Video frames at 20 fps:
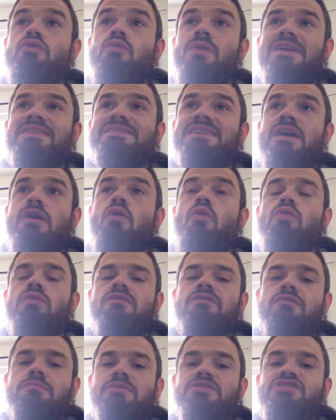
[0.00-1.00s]
always get all
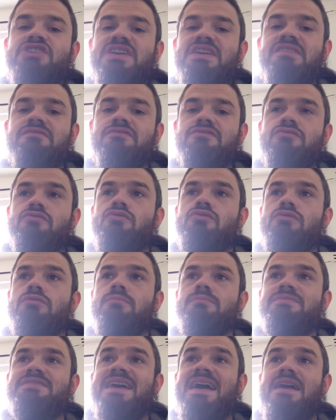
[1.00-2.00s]
of them achieved
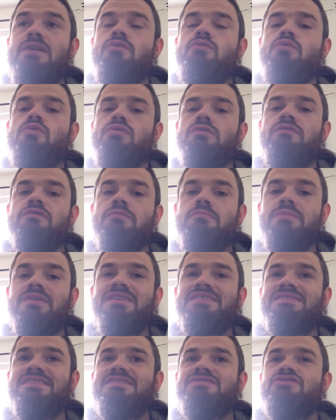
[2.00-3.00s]
or tackle all of them
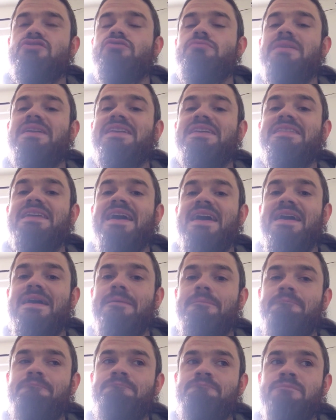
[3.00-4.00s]
because there's too many there.
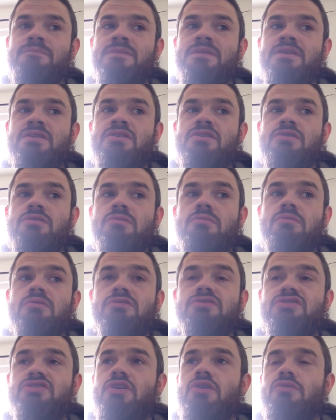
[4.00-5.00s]

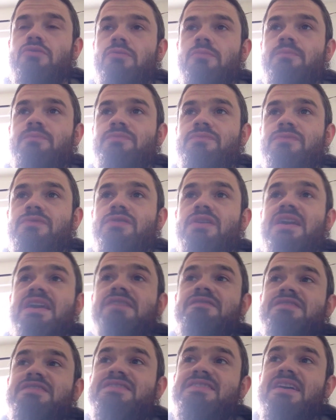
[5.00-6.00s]
So
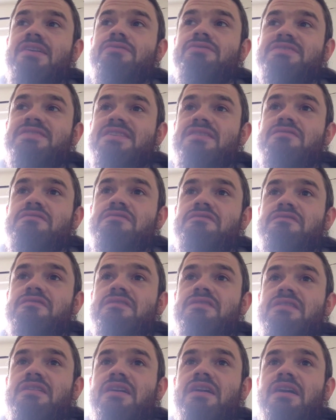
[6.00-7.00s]
either set
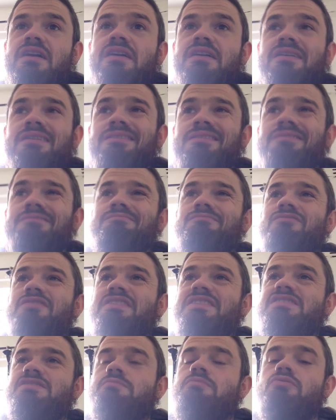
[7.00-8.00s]
yourself a
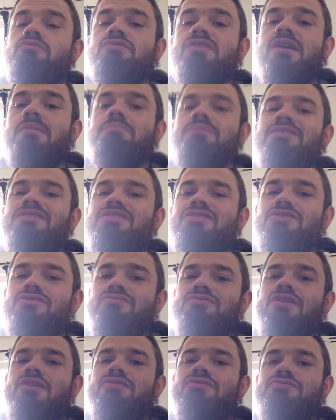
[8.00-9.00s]
reasonable number that
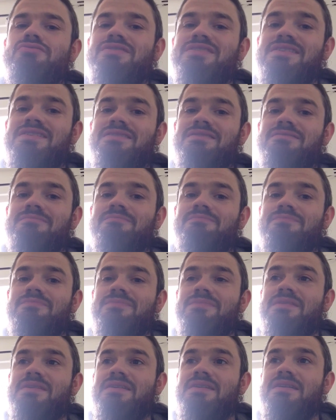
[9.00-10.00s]
you know you can
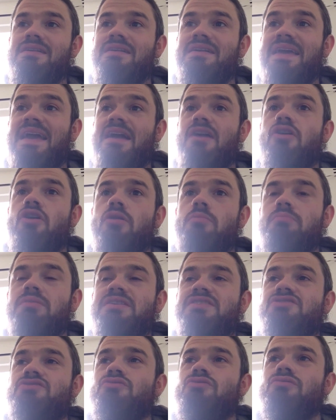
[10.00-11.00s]
get
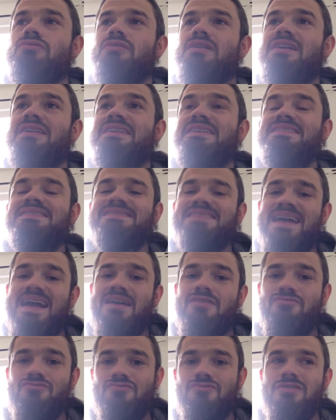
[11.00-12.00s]
accomplished or at least
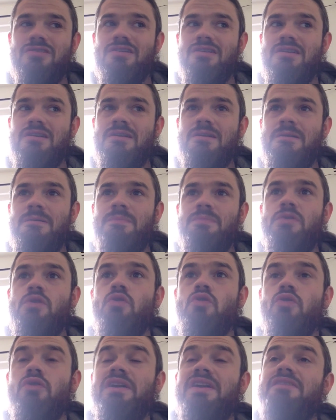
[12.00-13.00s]
tackle,
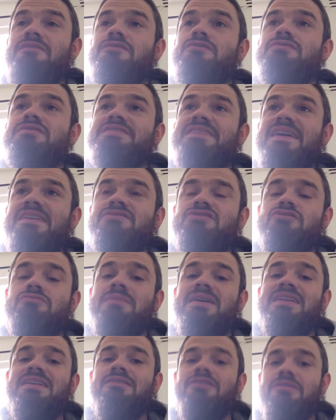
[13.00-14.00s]
or if you set too
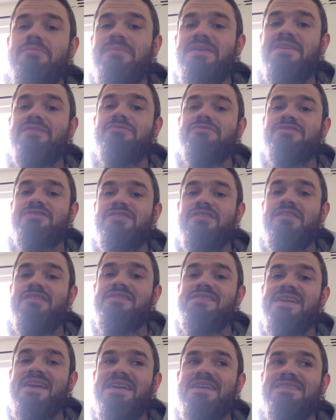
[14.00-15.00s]
many like me on
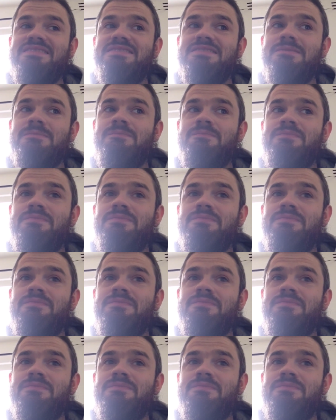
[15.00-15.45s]
certain days,